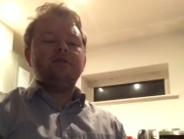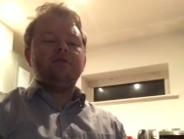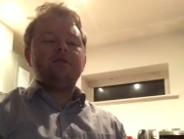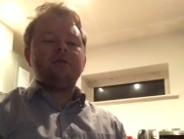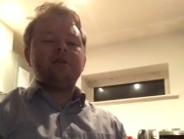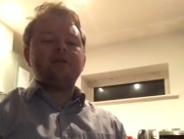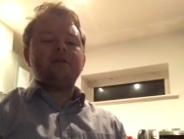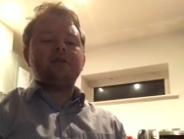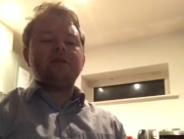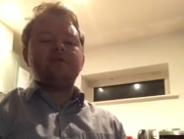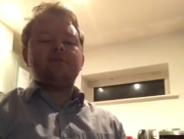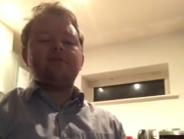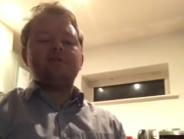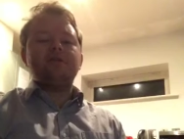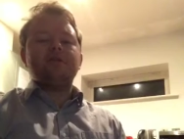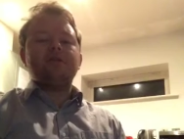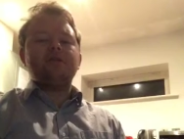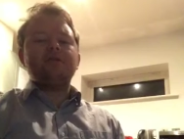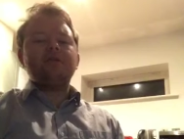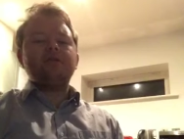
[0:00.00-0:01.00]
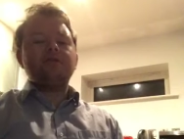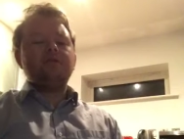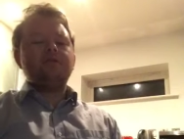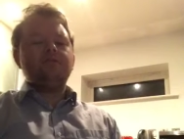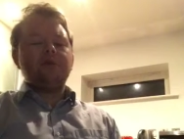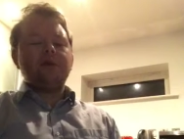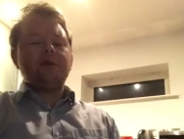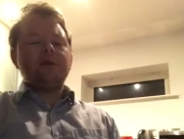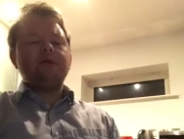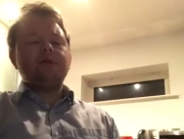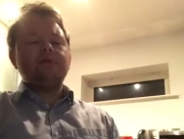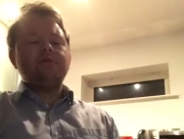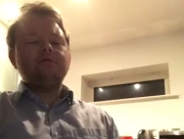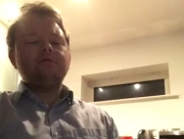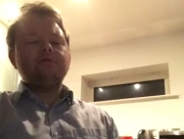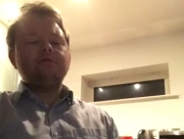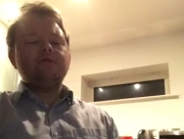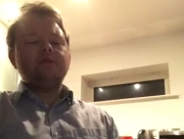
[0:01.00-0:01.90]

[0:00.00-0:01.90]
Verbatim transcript: What I said was, Becca,